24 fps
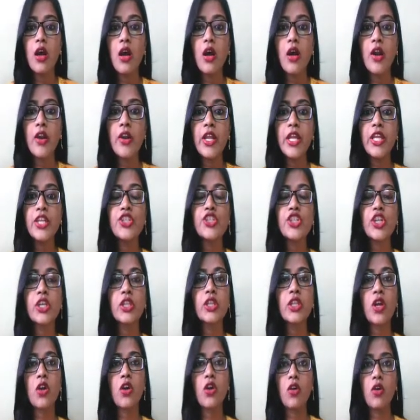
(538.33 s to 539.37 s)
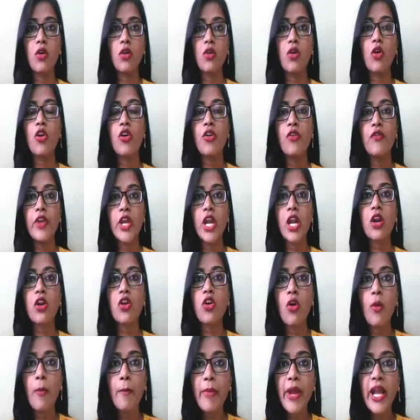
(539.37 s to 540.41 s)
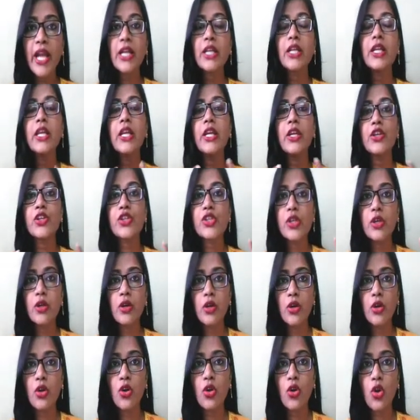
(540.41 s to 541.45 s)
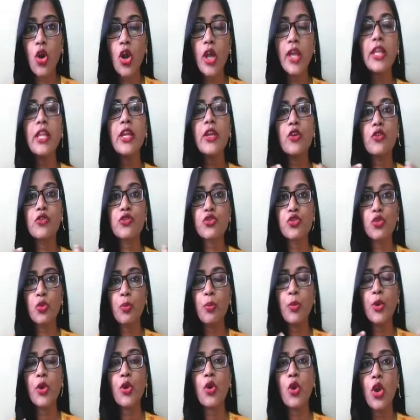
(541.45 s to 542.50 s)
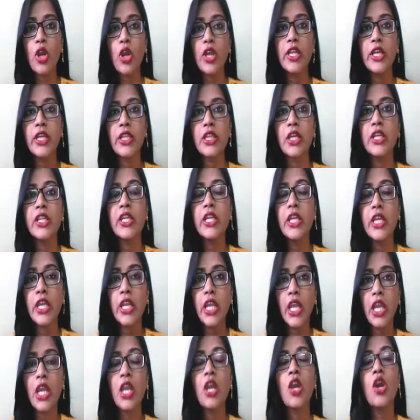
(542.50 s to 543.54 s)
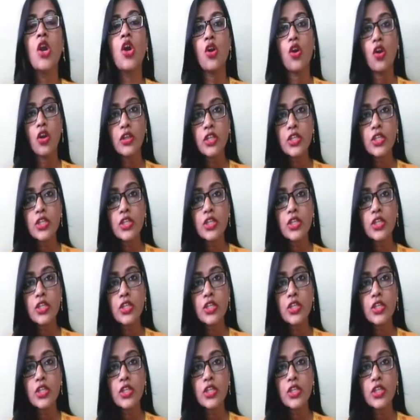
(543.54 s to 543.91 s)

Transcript: arranging the or we are compactly coiling or supercoiling the DNA or the